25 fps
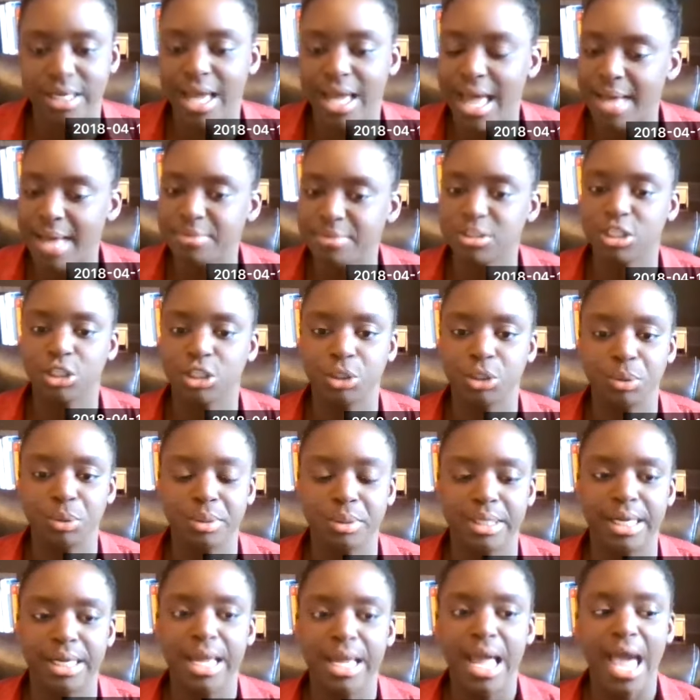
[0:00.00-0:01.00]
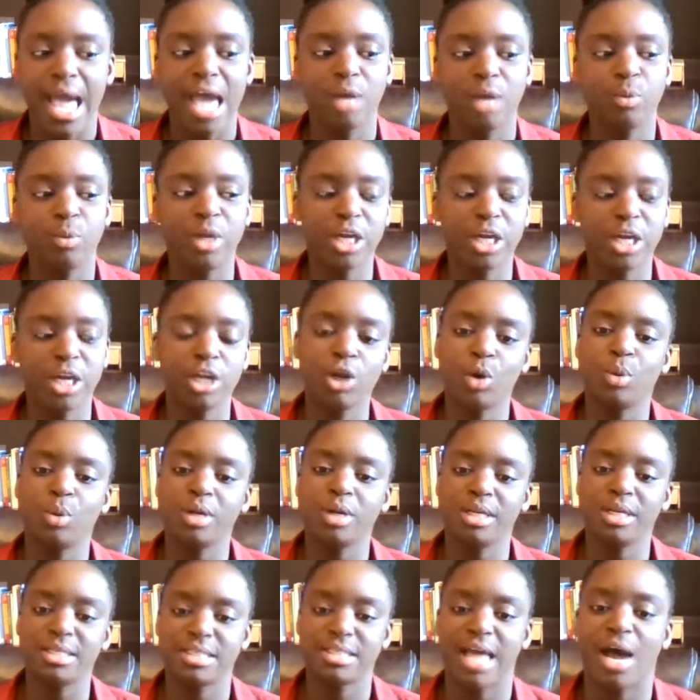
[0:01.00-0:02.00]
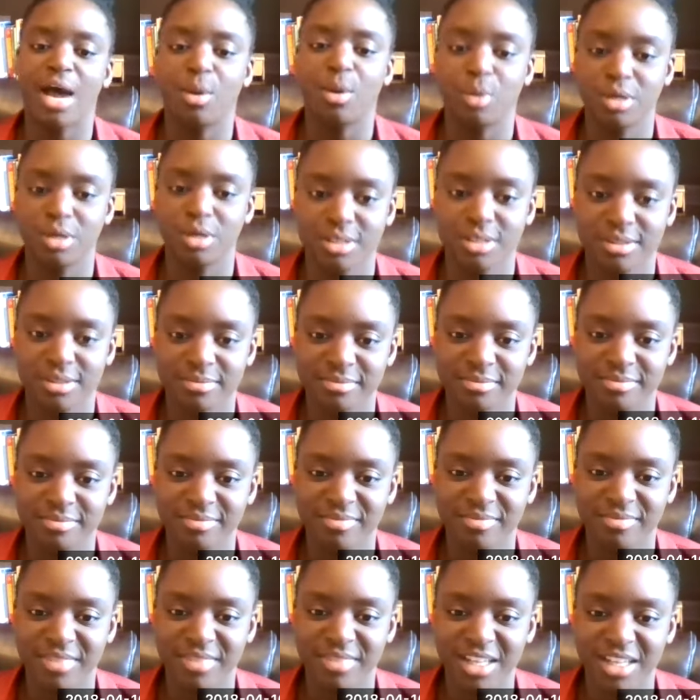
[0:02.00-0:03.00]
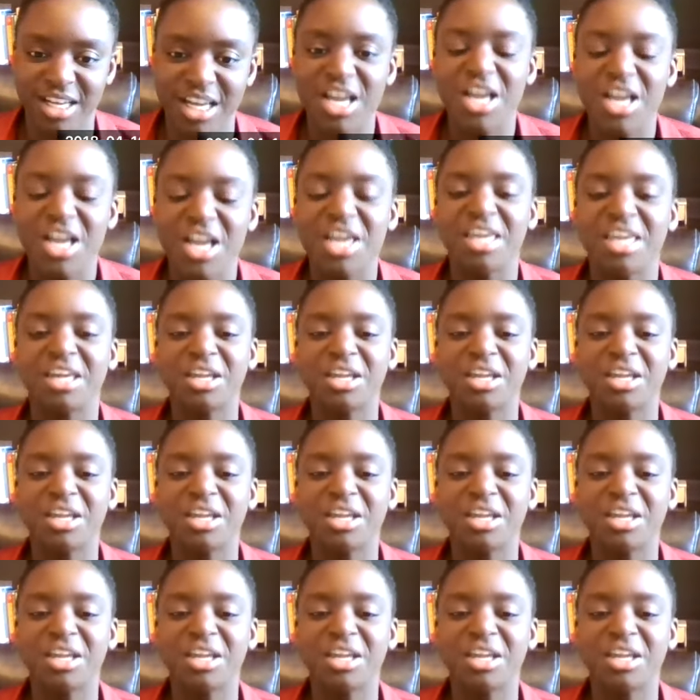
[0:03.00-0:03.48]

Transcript: Absolutely. And we can own it as ours, you